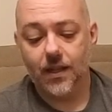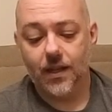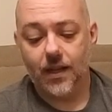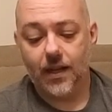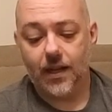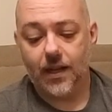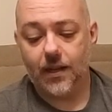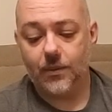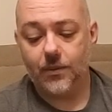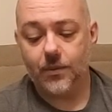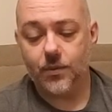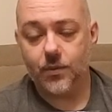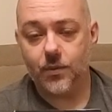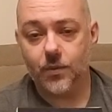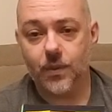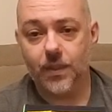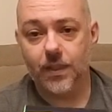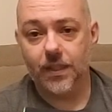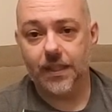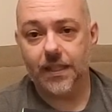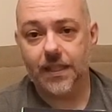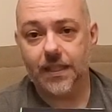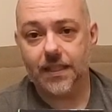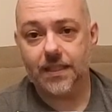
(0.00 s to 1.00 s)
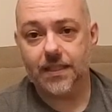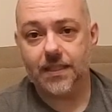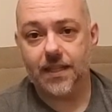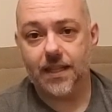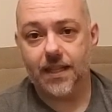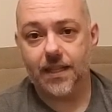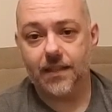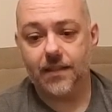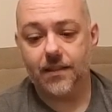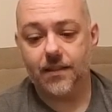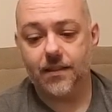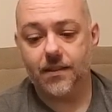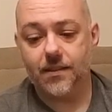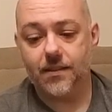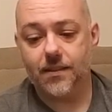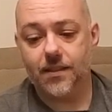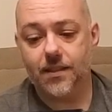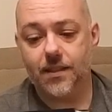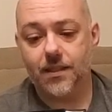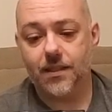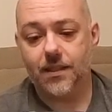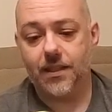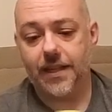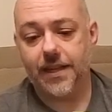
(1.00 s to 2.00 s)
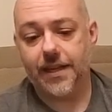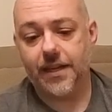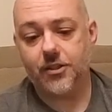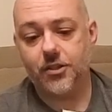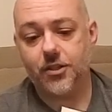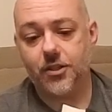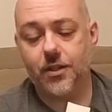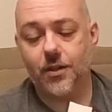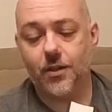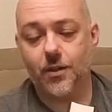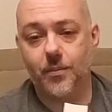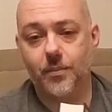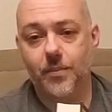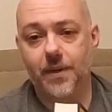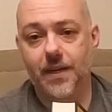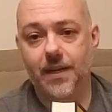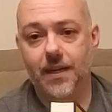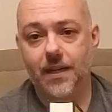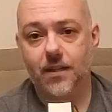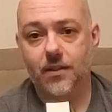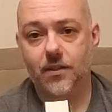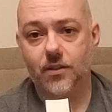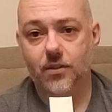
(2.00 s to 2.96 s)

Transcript: I was really excited to see Dash go back